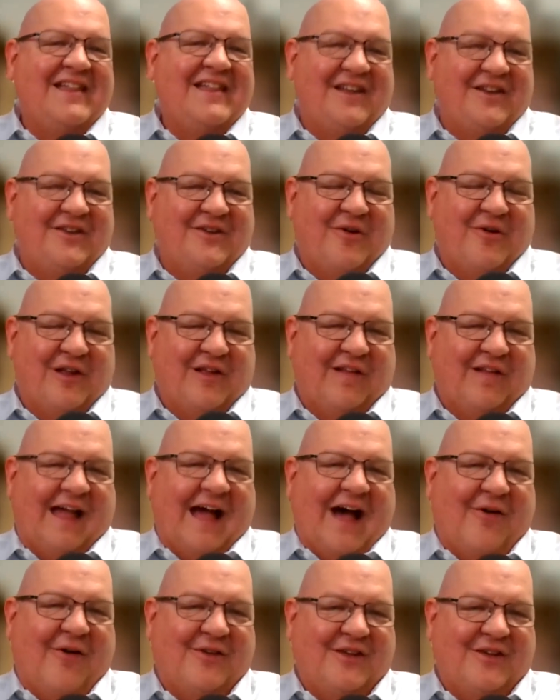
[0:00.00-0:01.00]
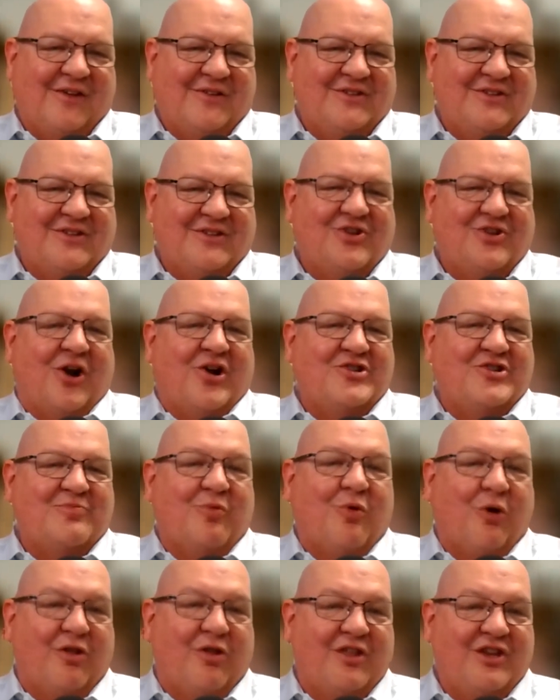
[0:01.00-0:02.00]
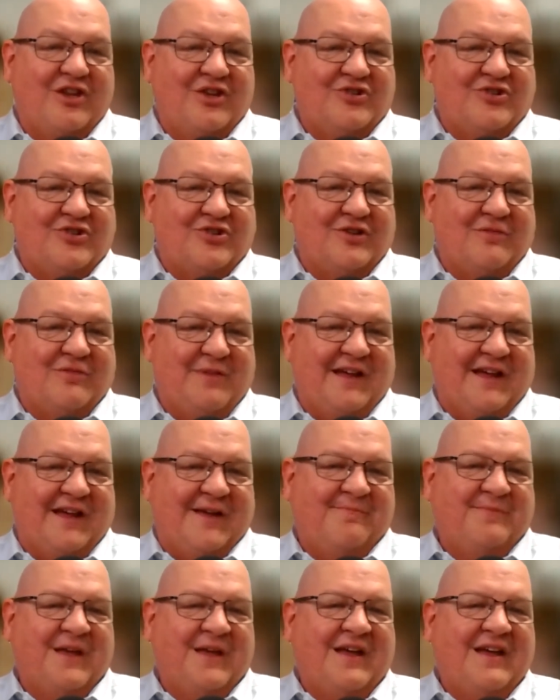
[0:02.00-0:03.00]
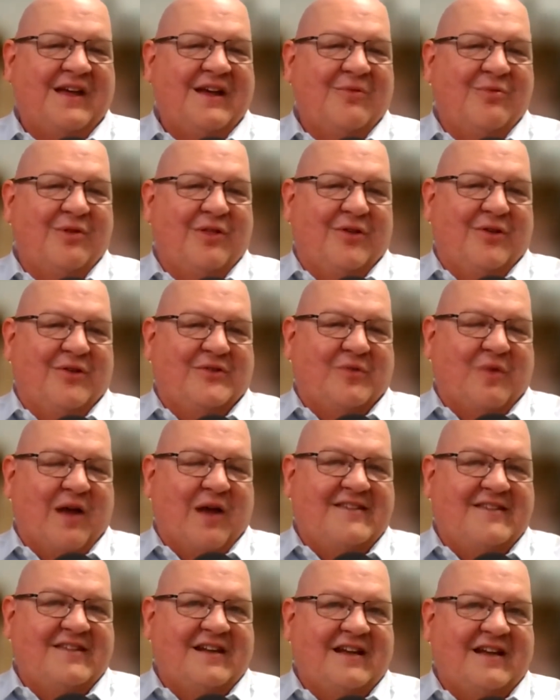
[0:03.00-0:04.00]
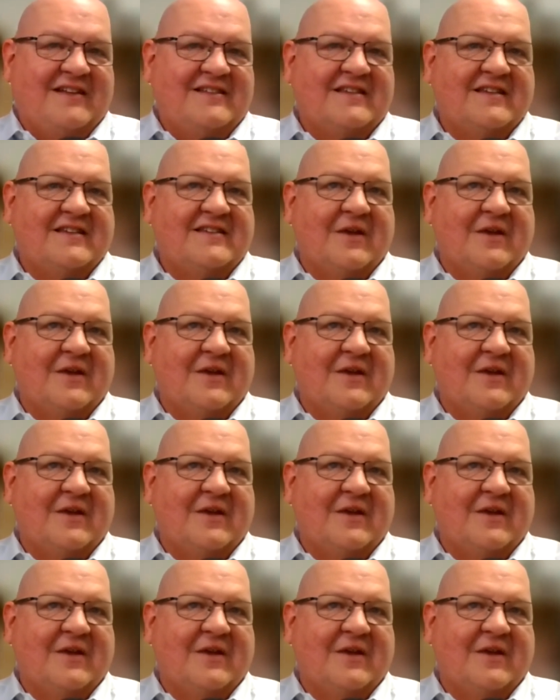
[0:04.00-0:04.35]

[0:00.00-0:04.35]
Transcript: that don't allow you to charge more than you should be with those residents.